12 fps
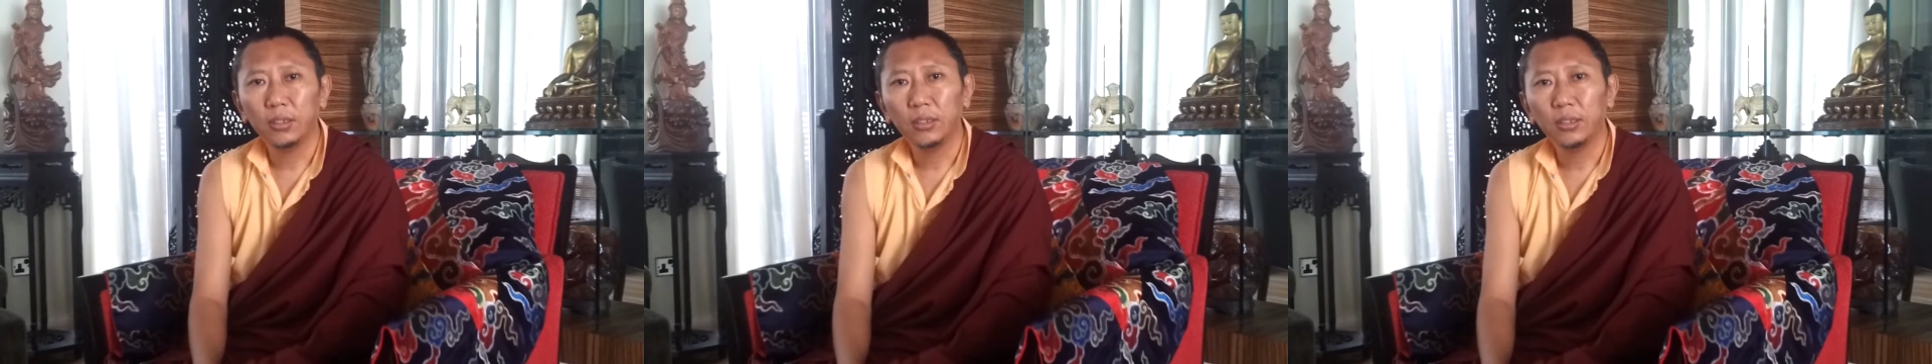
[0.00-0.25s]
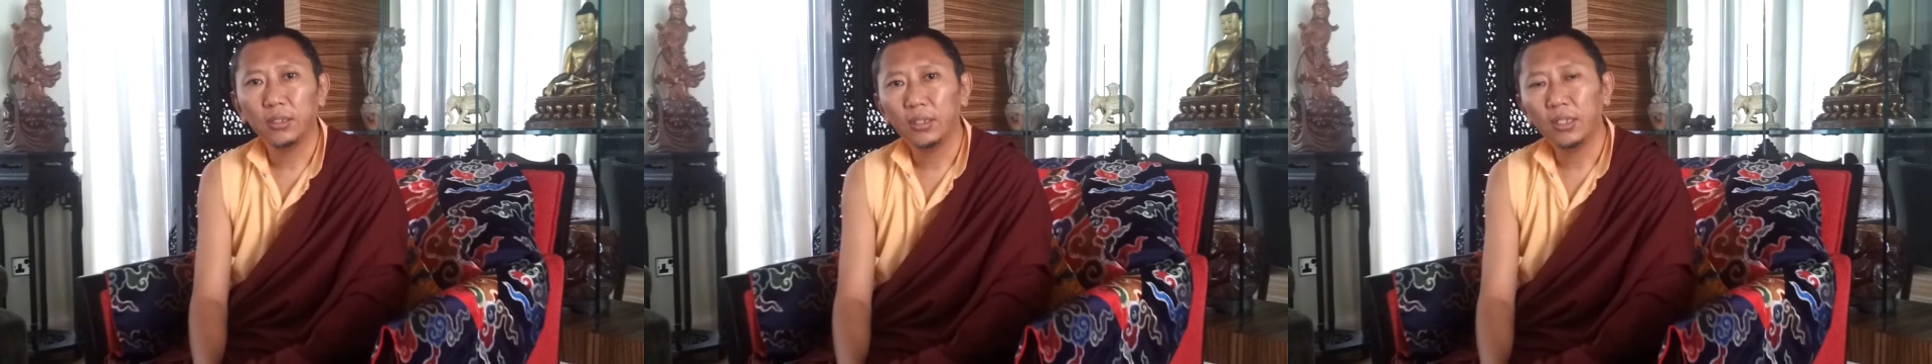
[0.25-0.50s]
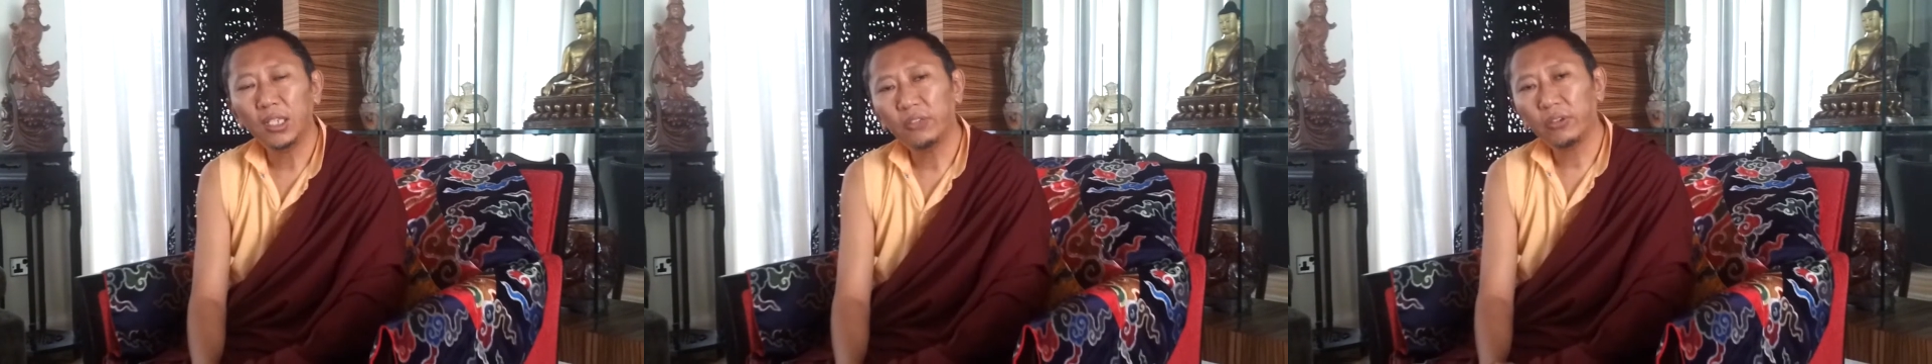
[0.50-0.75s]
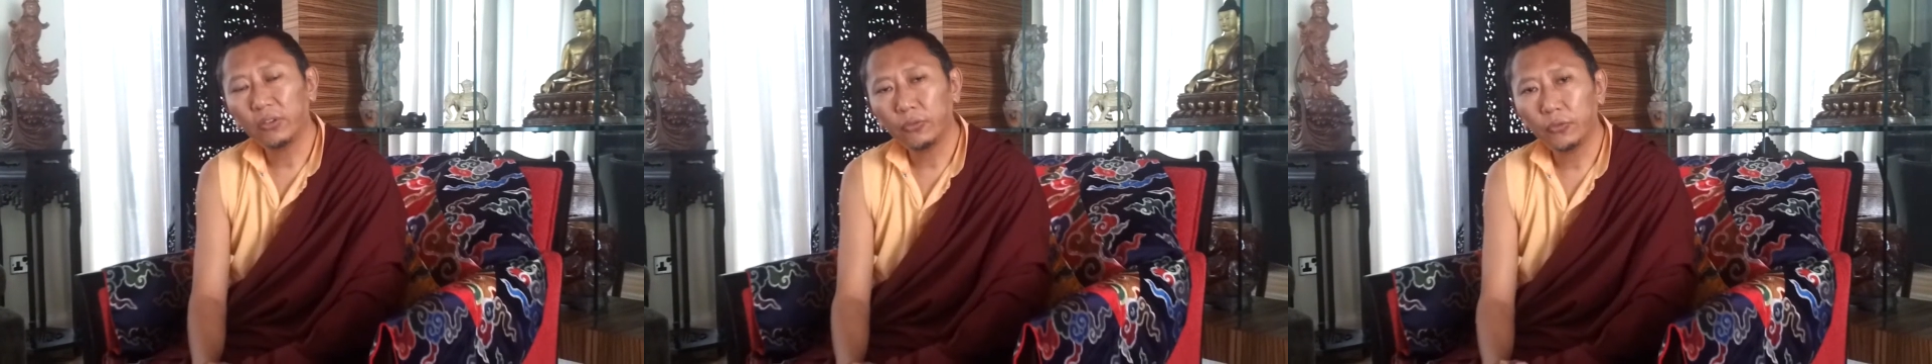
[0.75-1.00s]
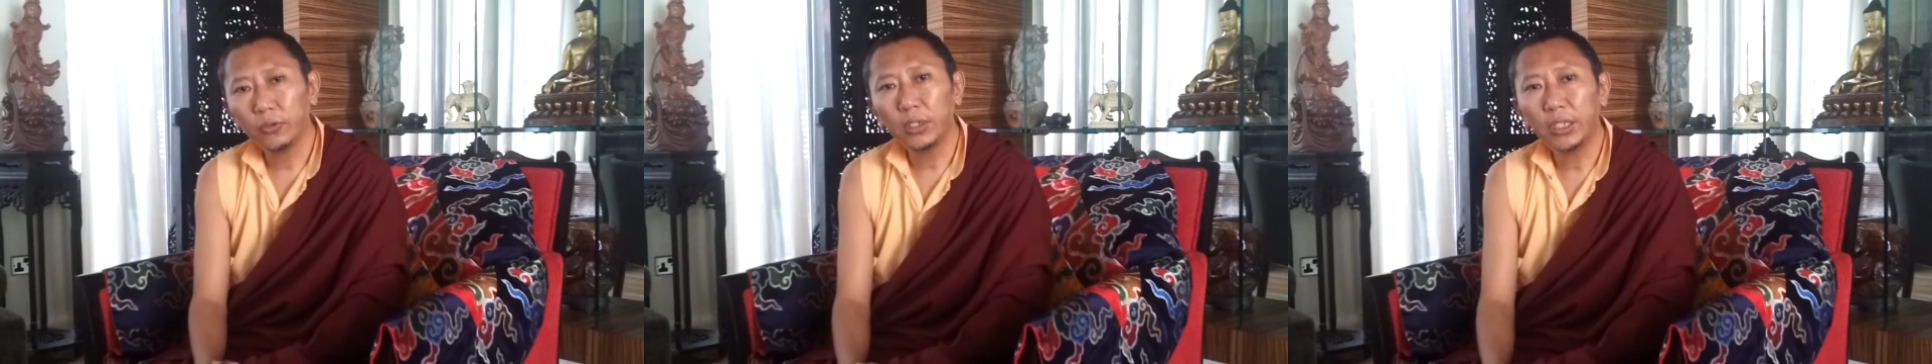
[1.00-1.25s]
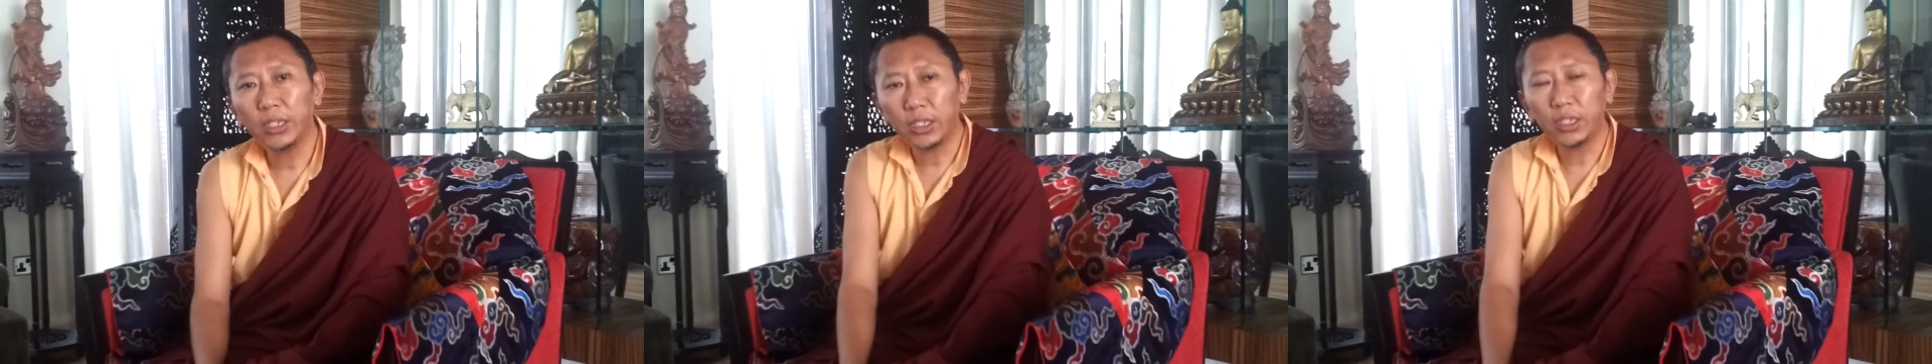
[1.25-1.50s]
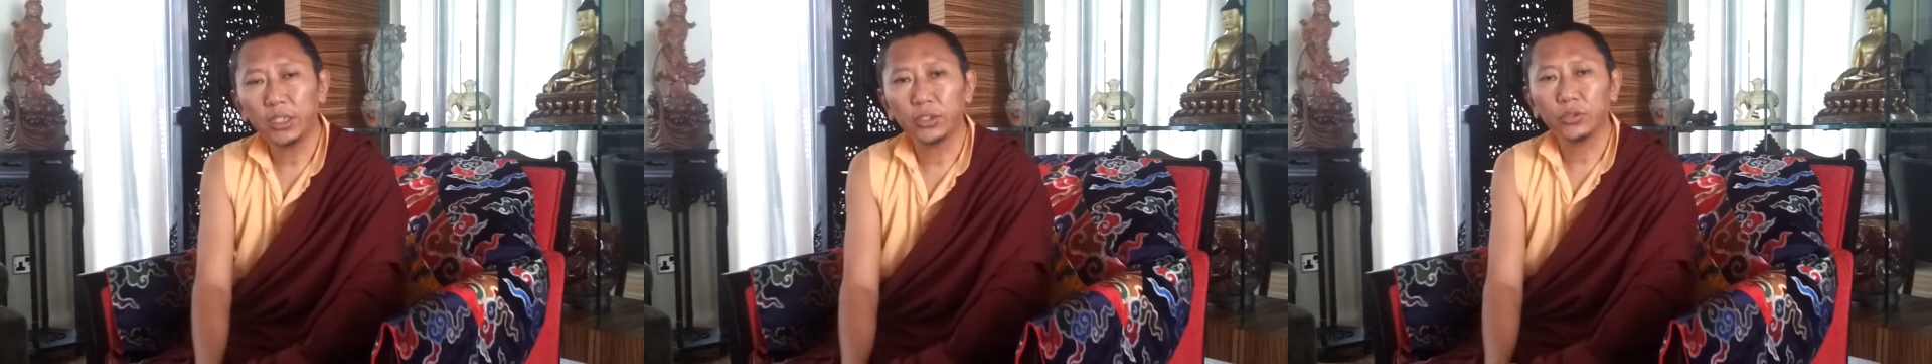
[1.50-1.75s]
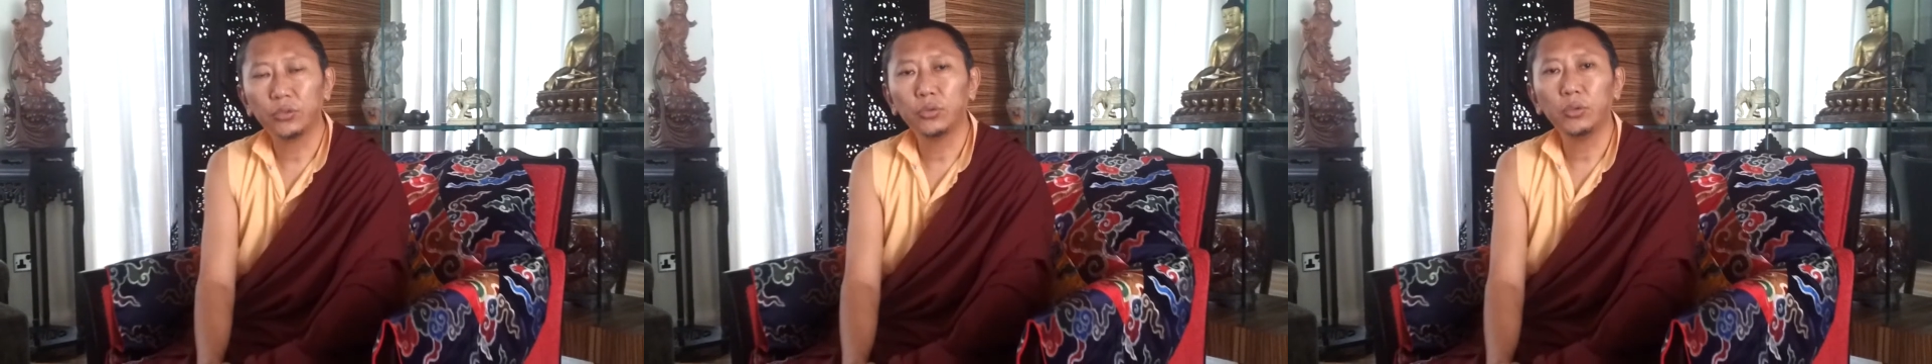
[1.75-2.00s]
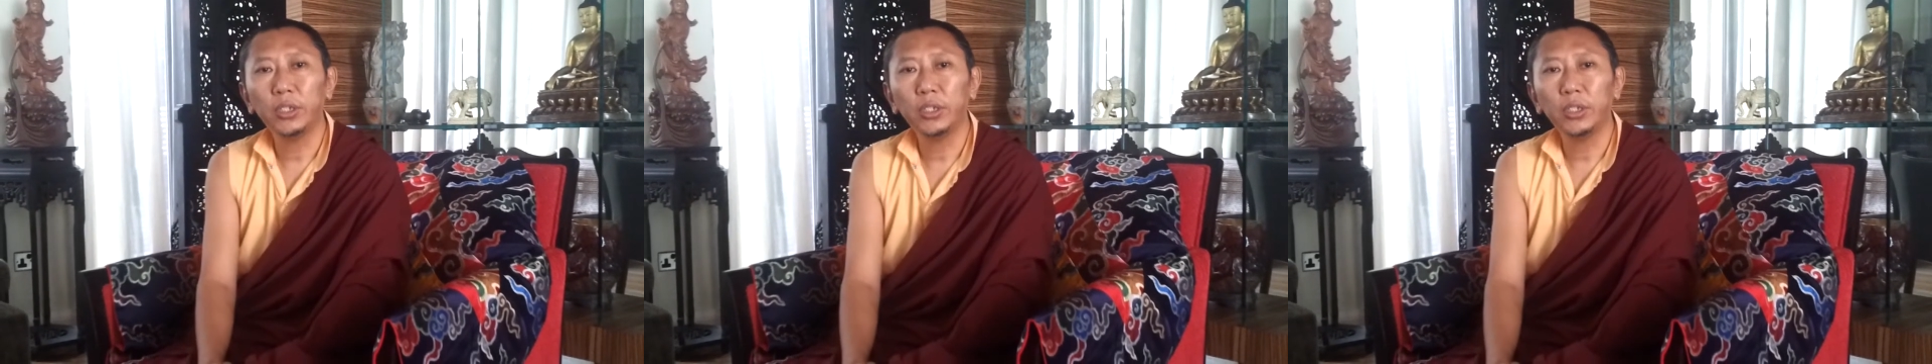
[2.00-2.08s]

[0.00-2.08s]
Living fully is truly